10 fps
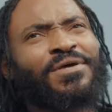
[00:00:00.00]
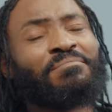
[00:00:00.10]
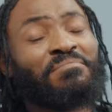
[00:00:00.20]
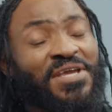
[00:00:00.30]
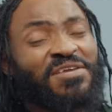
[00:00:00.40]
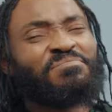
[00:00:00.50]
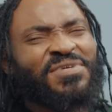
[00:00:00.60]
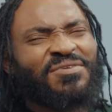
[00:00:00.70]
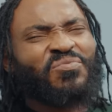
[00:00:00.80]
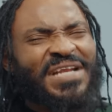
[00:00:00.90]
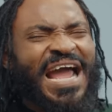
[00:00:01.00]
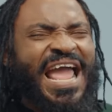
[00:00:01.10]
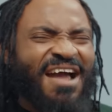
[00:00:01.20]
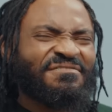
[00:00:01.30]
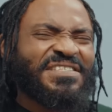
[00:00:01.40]
Maybe when I
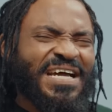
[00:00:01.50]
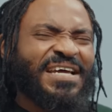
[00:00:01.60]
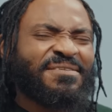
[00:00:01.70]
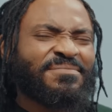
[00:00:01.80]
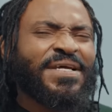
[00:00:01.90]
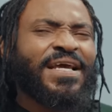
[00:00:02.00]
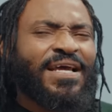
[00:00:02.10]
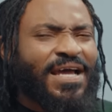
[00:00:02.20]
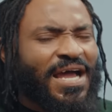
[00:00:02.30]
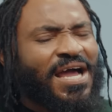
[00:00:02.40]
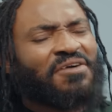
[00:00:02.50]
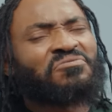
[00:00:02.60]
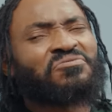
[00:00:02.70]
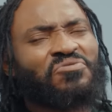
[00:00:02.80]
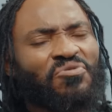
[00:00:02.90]
have time,
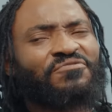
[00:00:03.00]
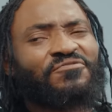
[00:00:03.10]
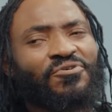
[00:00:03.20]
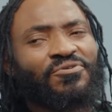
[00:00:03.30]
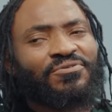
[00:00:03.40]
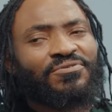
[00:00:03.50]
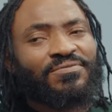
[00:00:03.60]
I'll go for